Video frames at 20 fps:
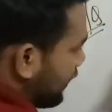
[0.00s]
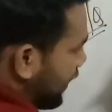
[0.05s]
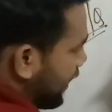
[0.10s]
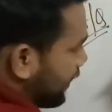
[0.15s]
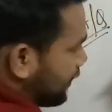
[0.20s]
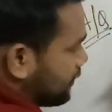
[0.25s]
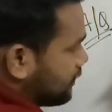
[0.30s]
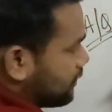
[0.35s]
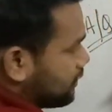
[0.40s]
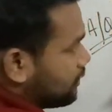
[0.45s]

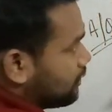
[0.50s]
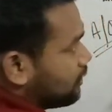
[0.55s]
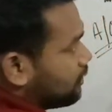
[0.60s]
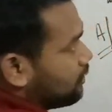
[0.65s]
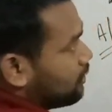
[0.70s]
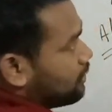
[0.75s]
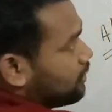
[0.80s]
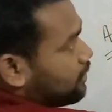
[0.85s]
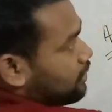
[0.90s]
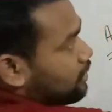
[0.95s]
x
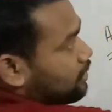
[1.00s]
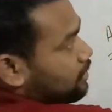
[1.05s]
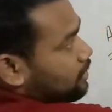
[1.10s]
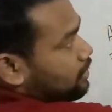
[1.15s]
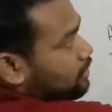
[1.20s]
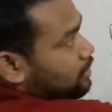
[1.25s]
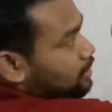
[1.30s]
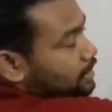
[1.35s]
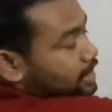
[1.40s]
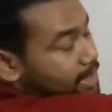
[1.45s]

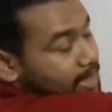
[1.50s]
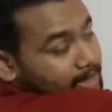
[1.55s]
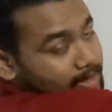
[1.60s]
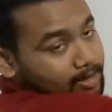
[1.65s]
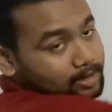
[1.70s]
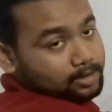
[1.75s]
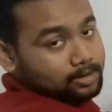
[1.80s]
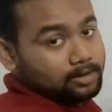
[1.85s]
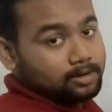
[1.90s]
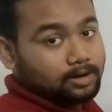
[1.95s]

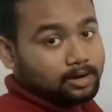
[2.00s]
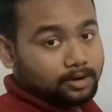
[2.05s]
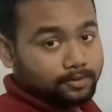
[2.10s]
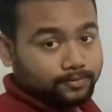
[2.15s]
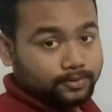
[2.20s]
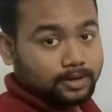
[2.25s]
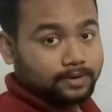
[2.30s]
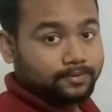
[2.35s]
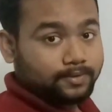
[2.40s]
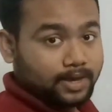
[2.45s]

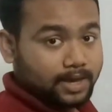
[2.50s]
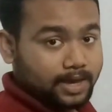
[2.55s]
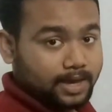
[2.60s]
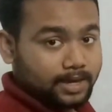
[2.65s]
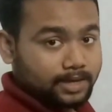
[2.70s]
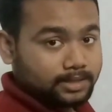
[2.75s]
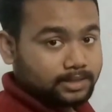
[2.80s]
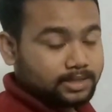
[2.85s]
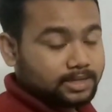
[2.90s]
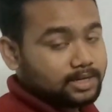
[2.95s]
after
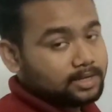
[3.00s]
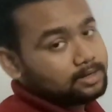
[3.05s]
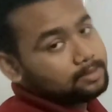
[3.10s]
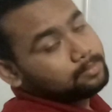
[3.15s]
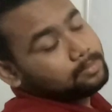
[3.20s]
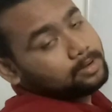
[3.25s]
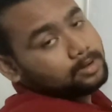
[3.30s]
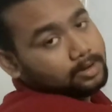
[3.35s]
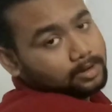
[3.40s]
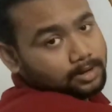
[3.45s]
s
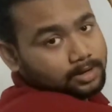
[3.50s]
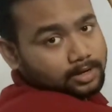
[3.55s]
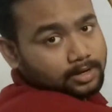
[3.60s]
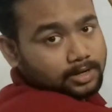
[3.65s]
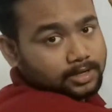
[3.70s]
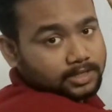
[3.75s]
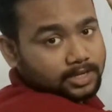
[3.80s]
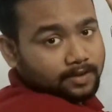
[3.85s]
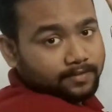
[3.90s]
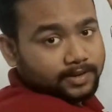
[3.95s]
in
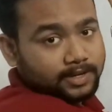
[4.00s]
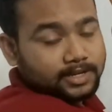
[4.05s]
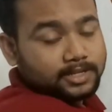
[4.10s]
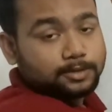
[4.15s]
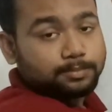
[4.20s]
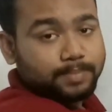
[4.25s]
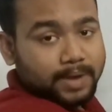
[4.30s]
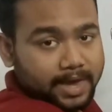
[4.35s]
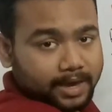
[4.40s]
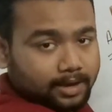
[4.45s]
7
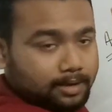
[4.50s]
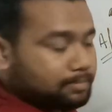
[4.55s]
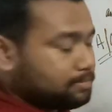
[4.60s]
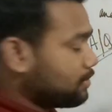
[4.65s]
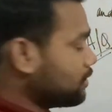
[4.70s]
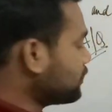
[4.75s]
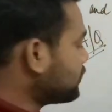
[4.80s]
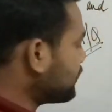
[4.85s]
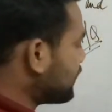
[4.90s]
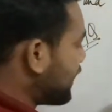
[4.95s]
years
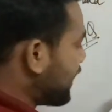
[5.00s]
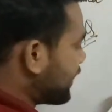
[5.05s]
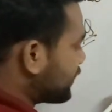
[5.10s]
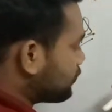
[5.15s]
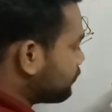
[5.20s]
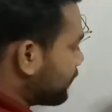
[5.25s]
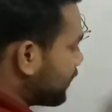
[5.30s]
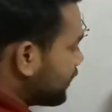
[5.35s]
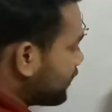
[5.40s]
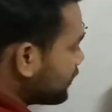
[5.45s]
back, means
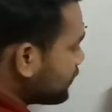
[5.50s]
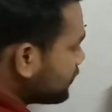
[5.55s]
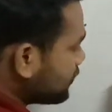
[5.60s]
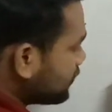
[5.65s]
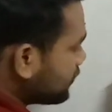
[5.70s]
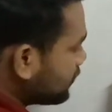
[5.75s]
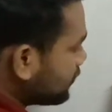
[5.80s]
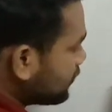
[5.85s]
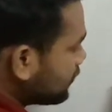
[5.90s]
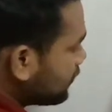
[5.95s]
x
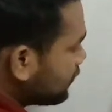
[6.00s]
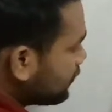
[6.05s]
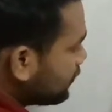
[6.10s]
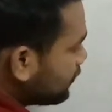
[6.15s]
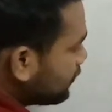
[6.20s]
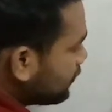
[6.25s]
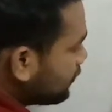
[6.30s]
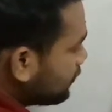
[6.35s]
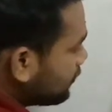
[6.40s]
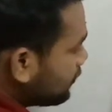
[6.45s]
minus
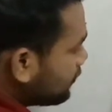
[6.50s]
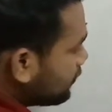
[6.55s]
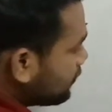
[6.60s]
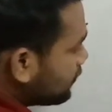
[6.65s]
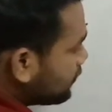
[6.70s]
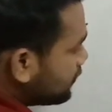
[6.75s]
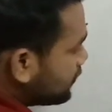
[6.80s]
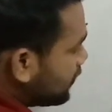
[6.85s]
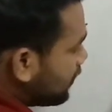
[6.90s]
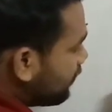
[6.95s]

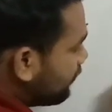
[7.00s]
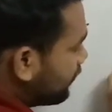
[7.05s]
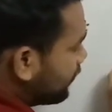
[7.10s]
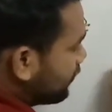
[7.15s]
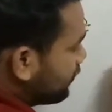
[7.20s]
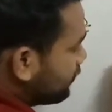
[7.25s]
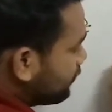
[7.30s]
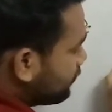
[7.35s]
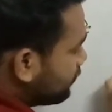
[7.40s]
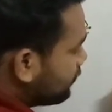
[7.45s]

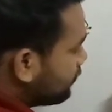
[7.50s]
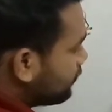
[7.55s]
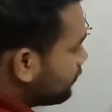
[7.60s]
7.